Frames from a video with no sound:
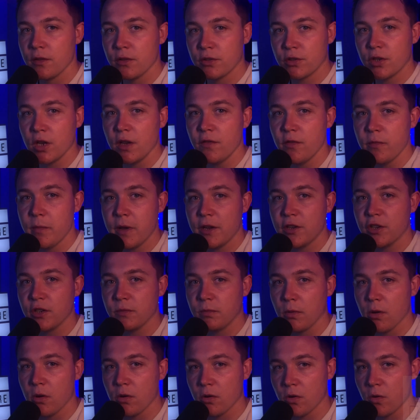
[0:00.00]
The server
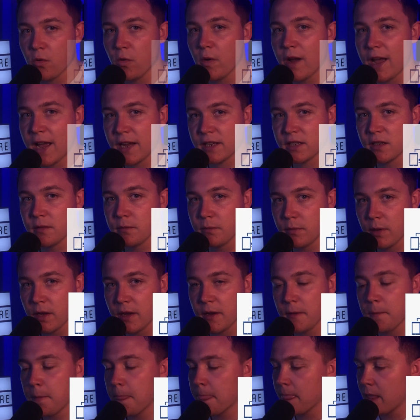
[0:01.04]
message block, or
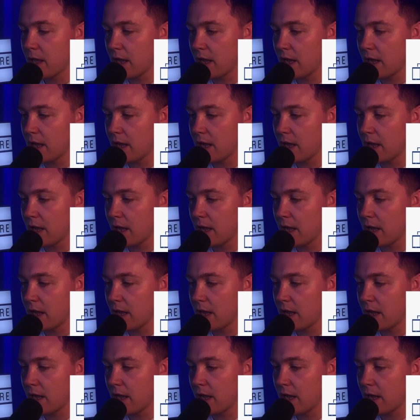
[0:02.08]
SMB,